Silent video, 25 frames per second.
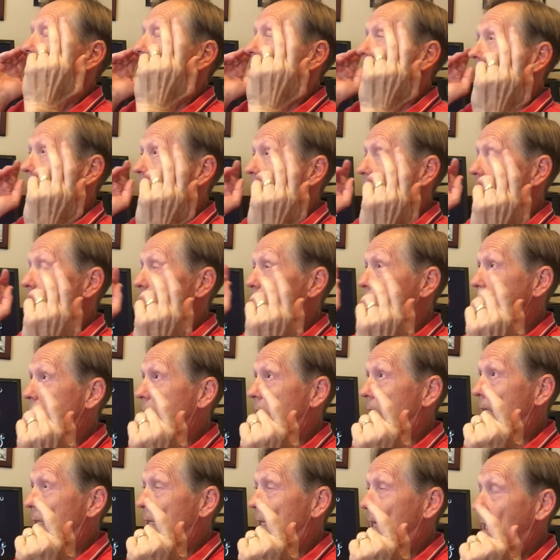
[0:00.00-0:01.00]
is that
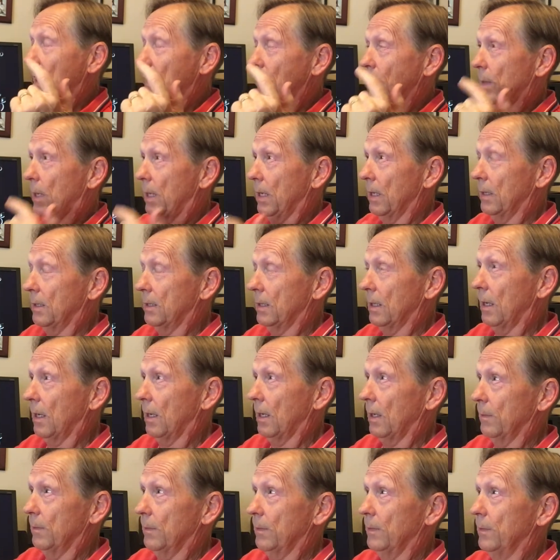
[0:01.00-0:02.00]
within that amount of
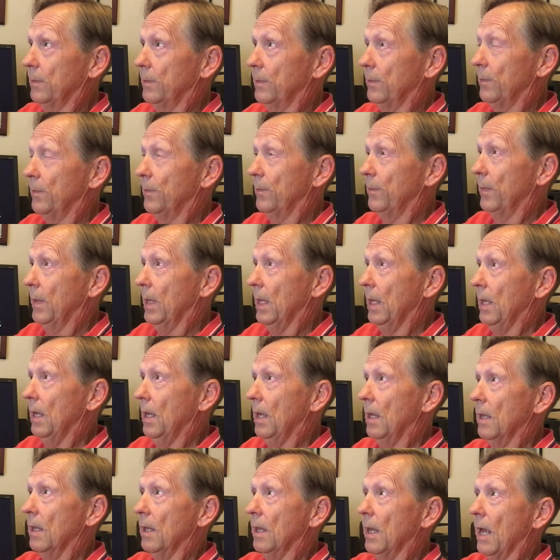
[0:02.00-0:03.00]
time,
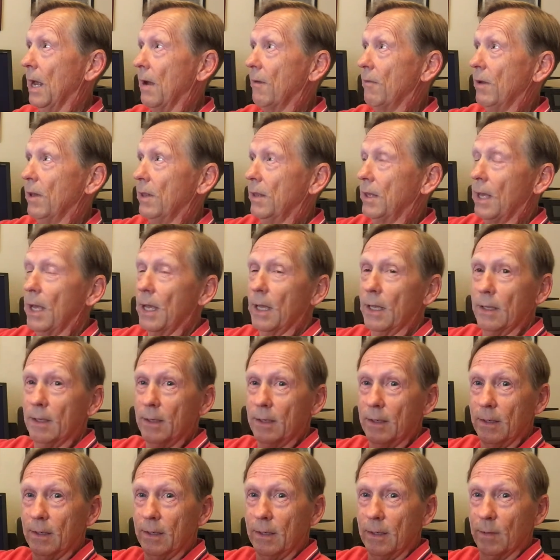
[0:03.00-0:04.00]
everything
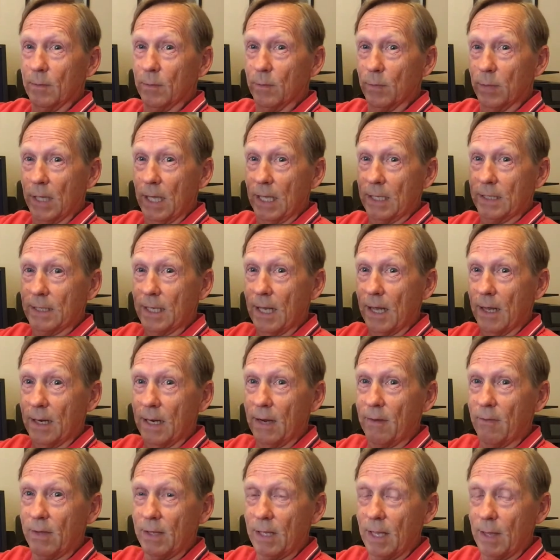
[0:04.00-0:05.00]
blanks out,
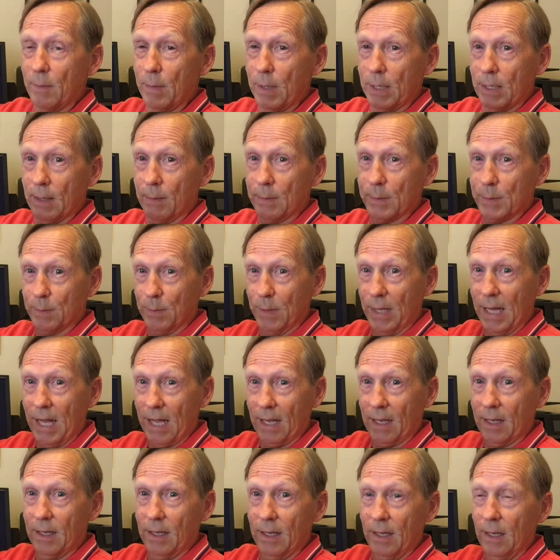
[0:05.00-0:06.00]
everything becomes
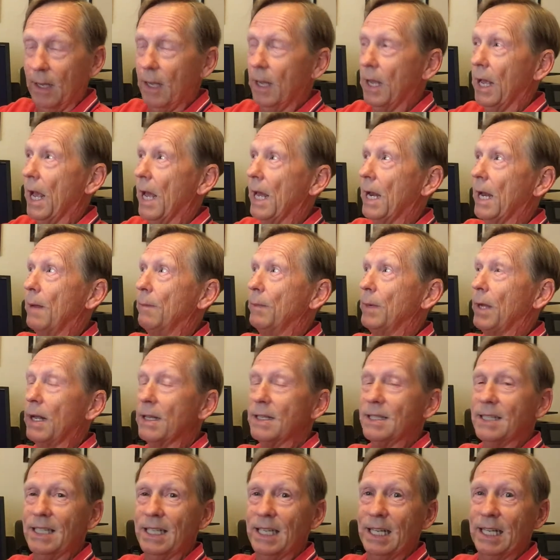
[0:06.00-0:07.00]
black, and I'm not
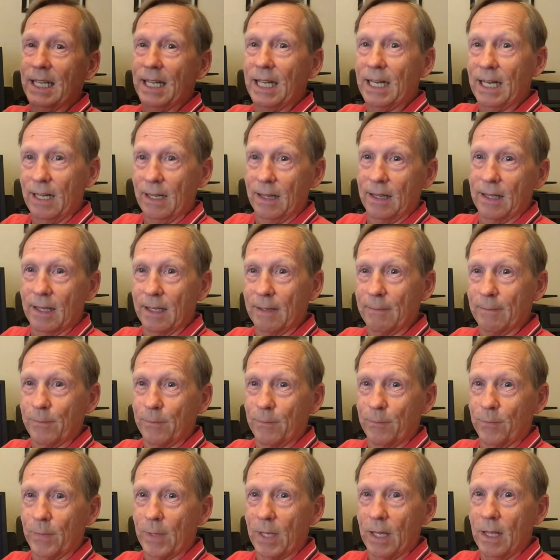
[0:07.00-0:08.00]
seeing anything.
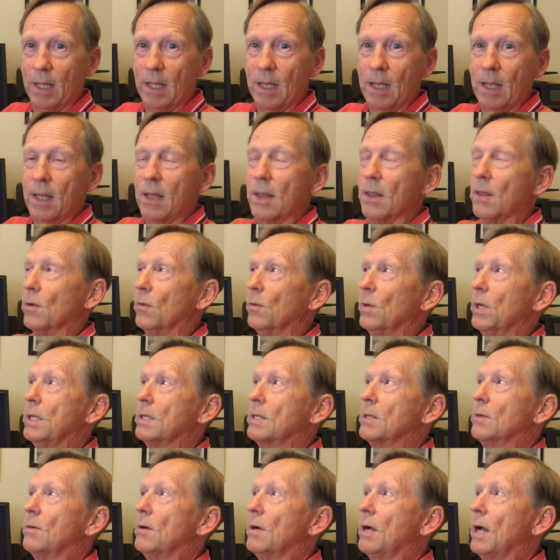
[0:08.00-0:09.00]
The
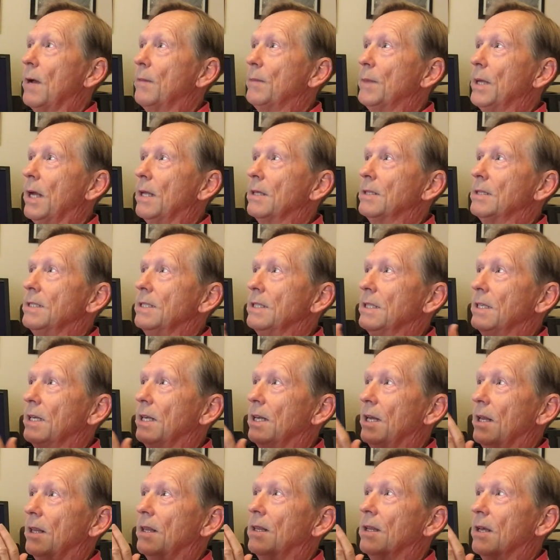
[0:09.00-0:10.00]
reason why I'm not seeing
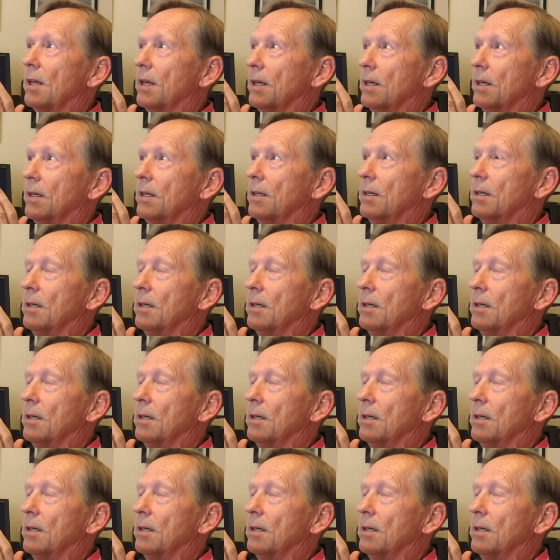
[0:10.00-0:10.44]
anything